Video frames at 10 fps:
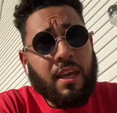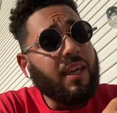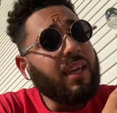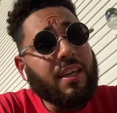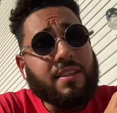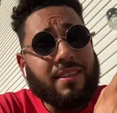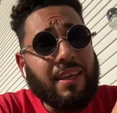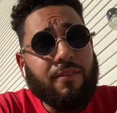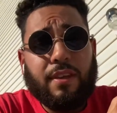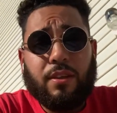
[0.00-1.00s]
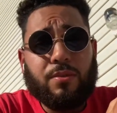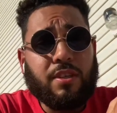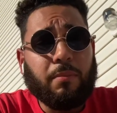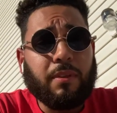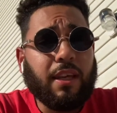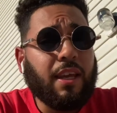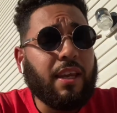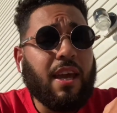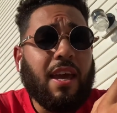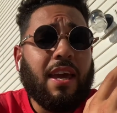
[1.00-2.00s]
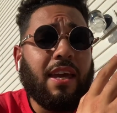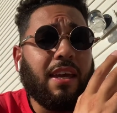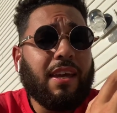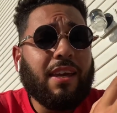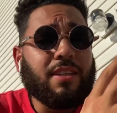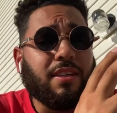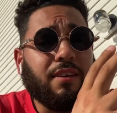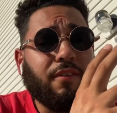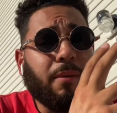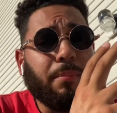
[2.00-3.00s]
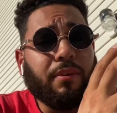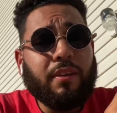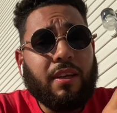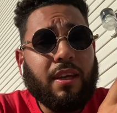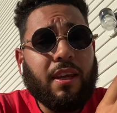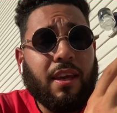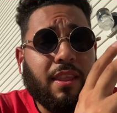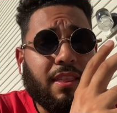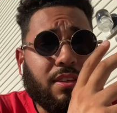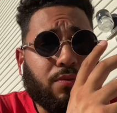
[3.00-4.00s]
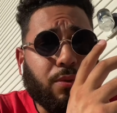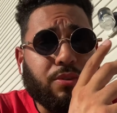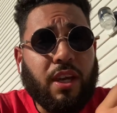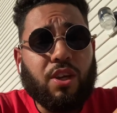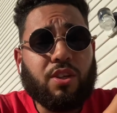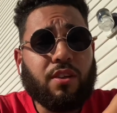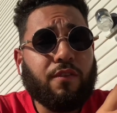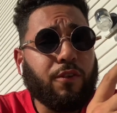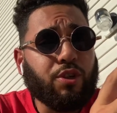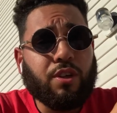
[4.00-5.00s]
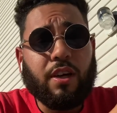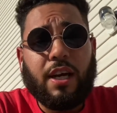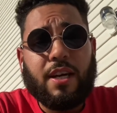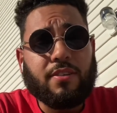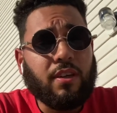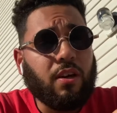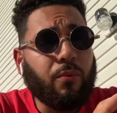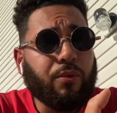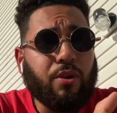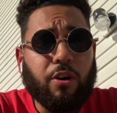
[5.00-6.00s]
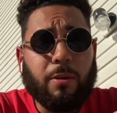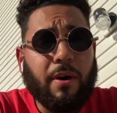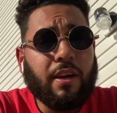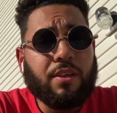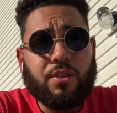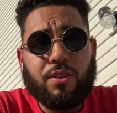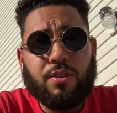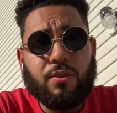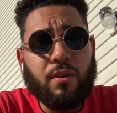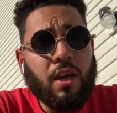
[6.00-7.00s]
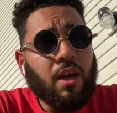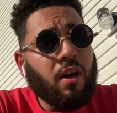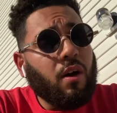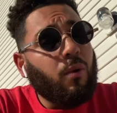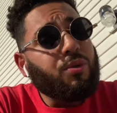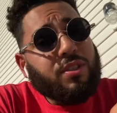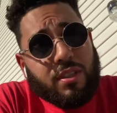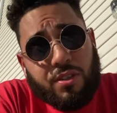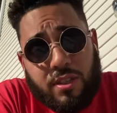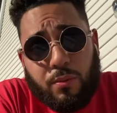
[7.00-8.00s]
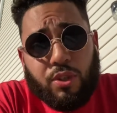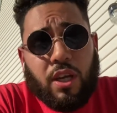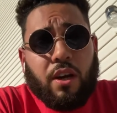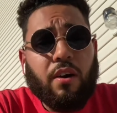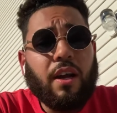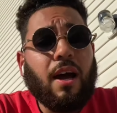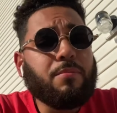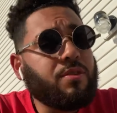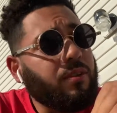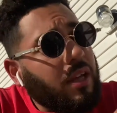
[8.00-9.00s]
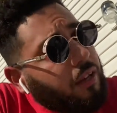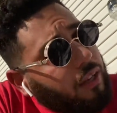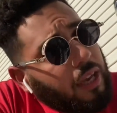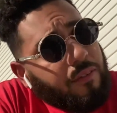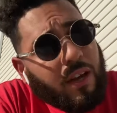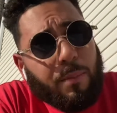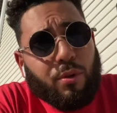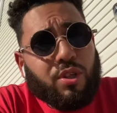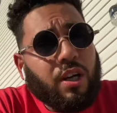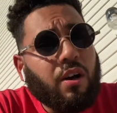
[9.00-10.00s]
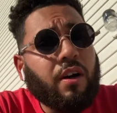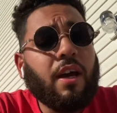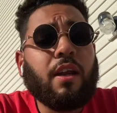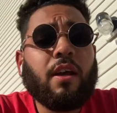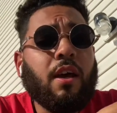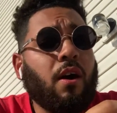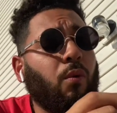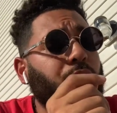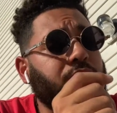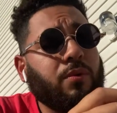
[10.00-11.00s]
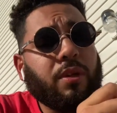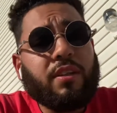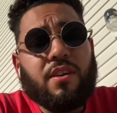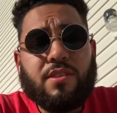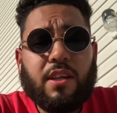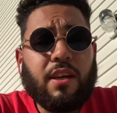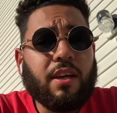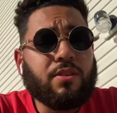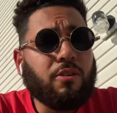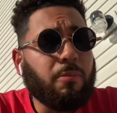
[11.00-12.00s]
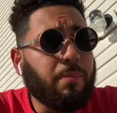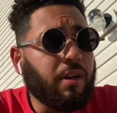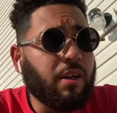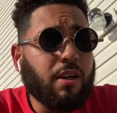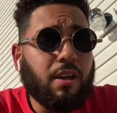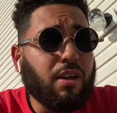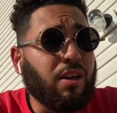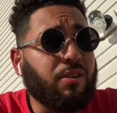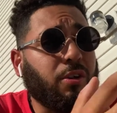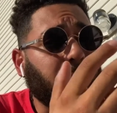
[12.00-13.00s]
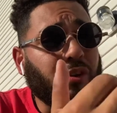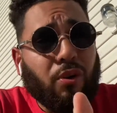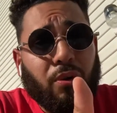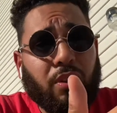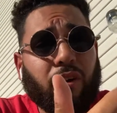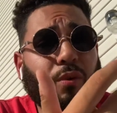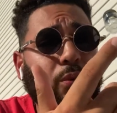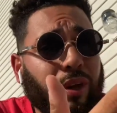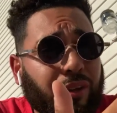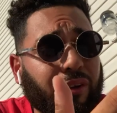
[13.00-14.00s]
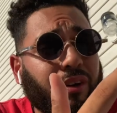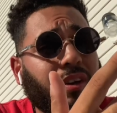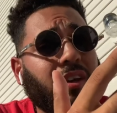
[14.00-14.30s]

He is giving you something, and he is completing this rotation for sure, guys. You know, we talked about it yesterday too. We'll still see what Jake Arrieta. I'm still not giving up on Jake Arrieta. We'll see what he does in that next start. But you're talking about Nola, Wheeler.